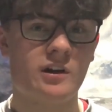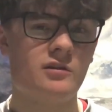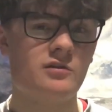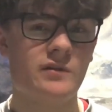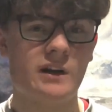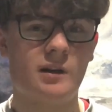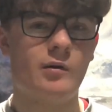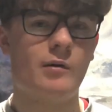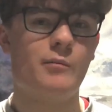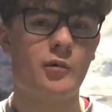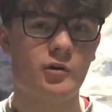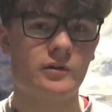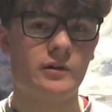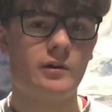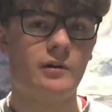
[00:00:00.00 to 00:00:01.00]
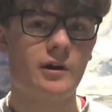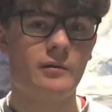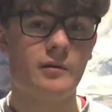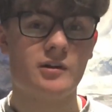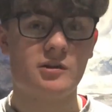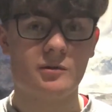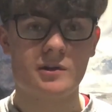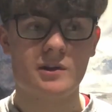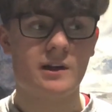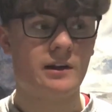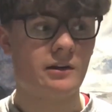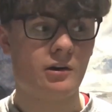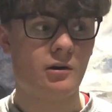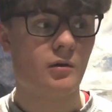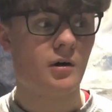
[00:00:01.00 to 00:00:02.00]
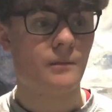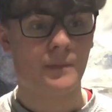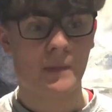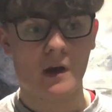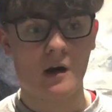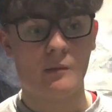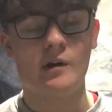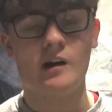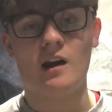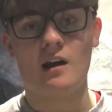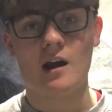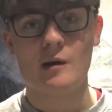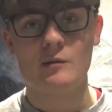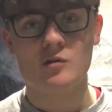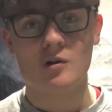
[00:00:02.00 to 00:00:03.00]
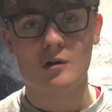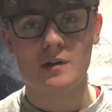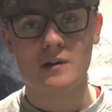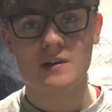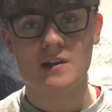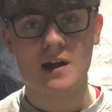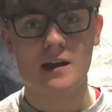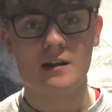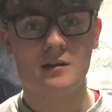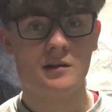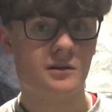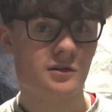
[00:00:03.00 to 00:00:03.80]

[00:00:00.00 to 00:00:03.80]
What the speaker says: I was feeling a bit burnt out anyway, so I said, you know what, make a games haul instead.